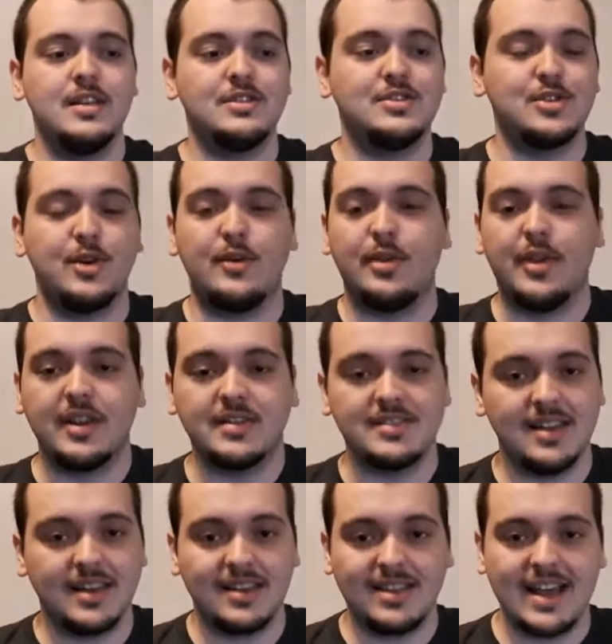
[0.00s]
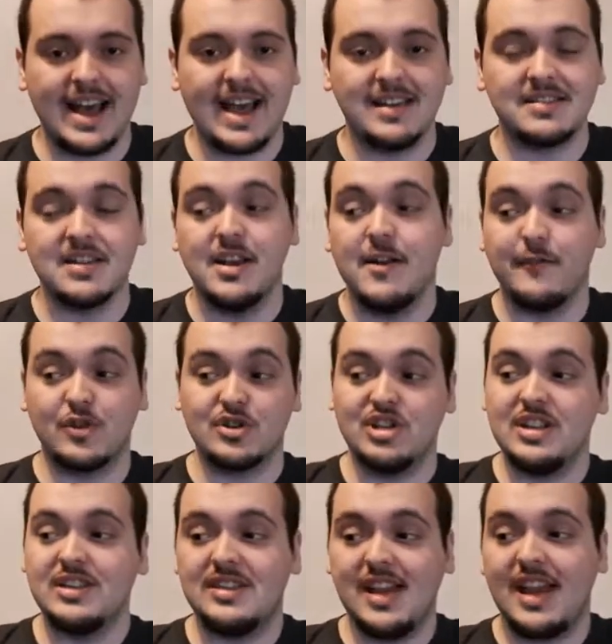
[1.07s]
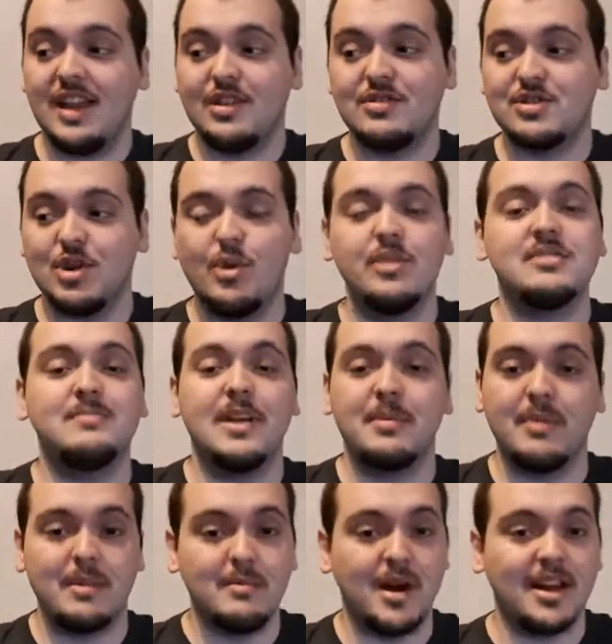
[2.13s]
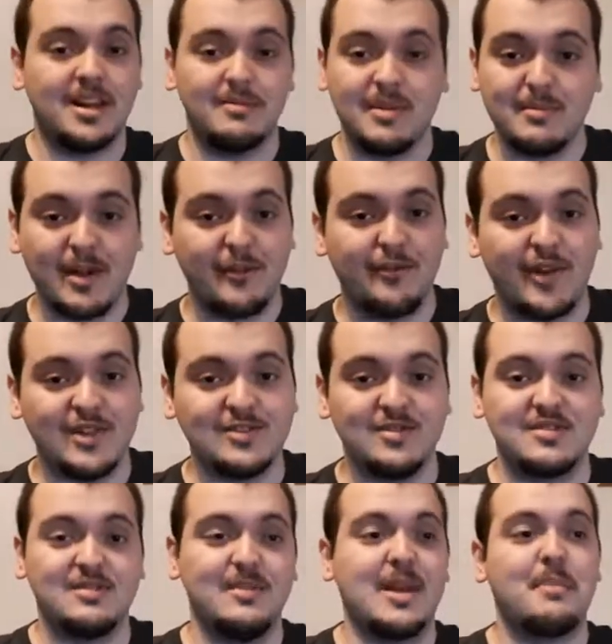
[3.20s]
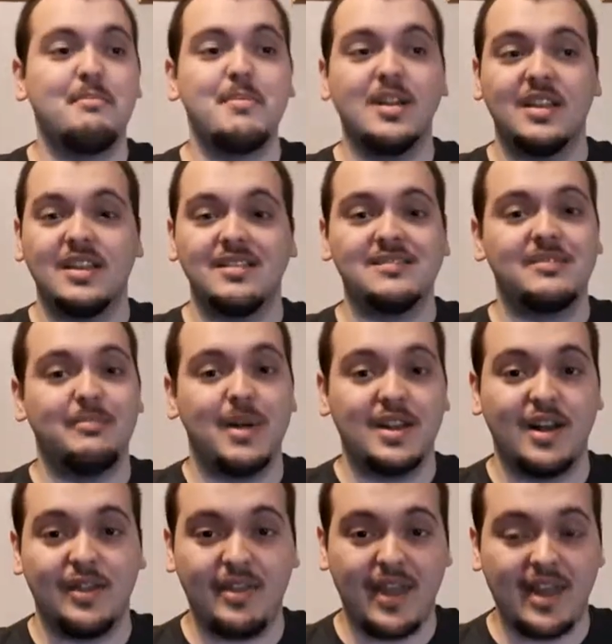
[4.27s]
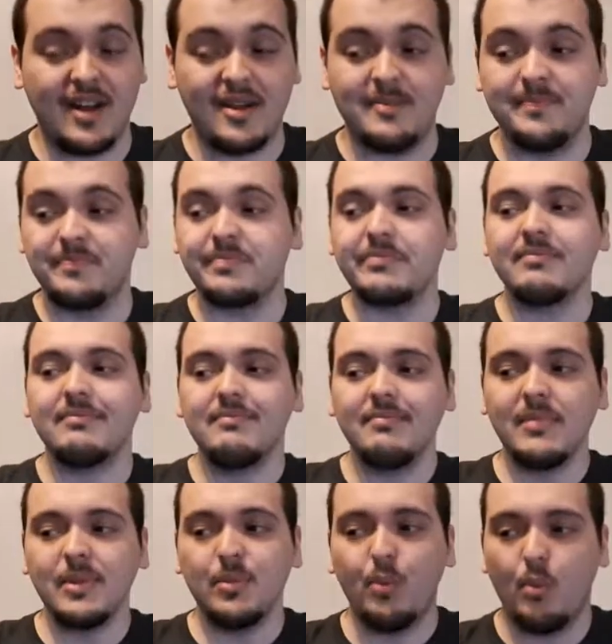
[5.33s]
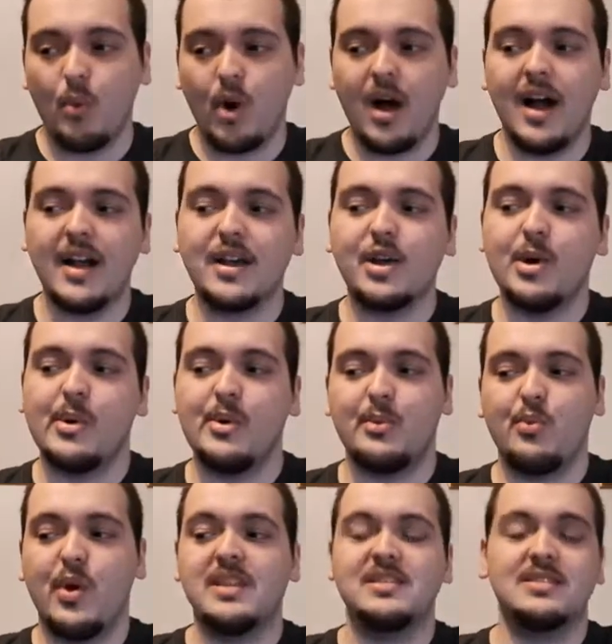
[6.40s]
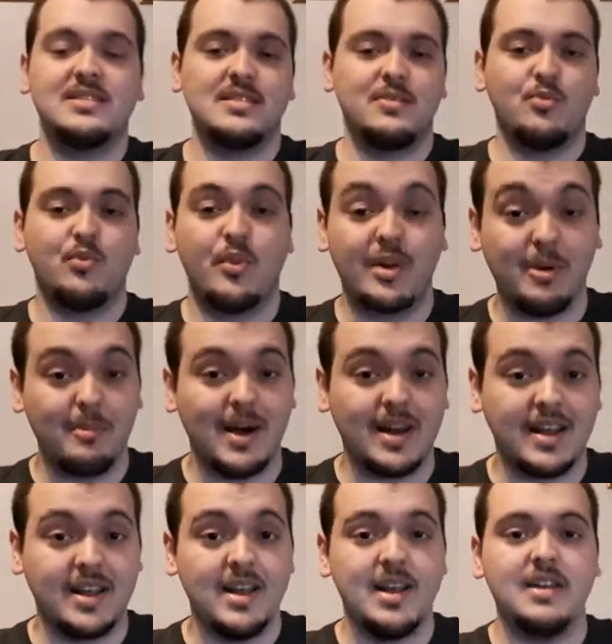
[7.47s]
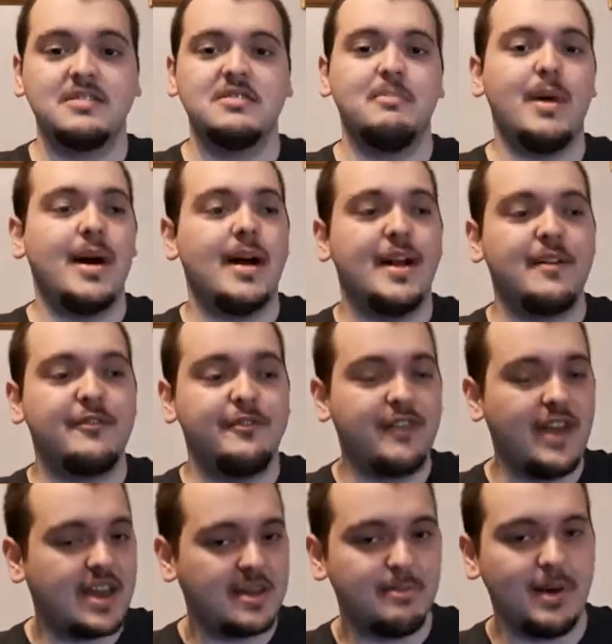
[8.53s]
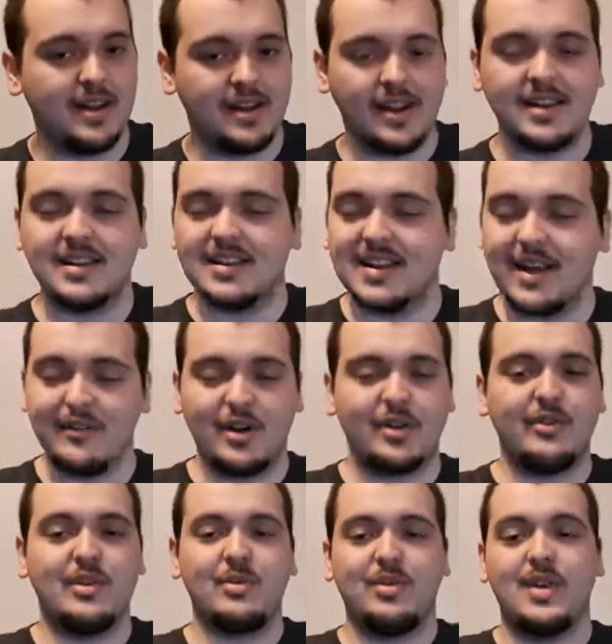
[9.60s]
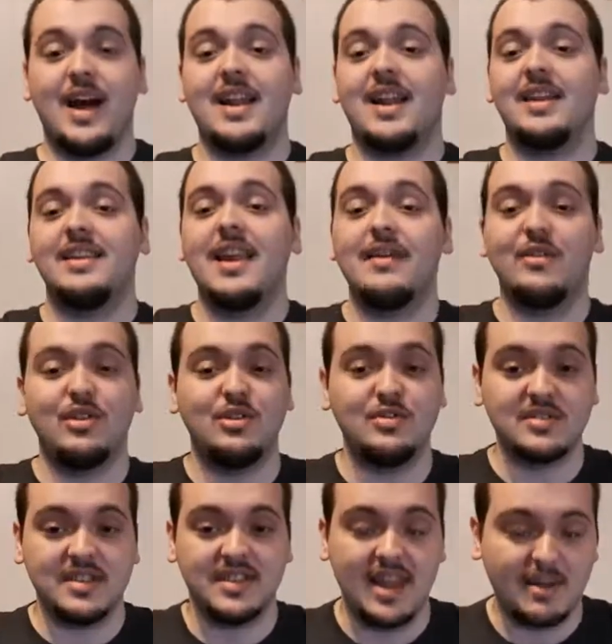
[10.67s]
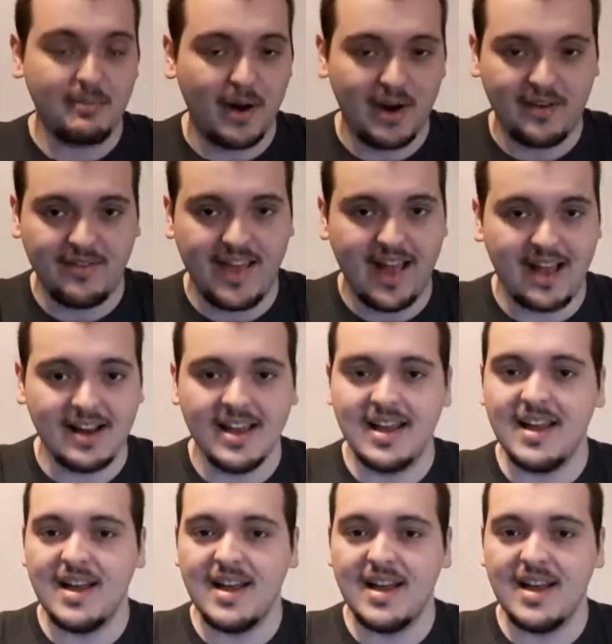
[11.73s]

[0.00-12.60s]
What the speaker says: certain things like that. For GTA, I used to always make my money. Me and my friends used to make millions of money on there. Why go and waste real money to buy fake money? I never agreed with that. I never used to take part in that.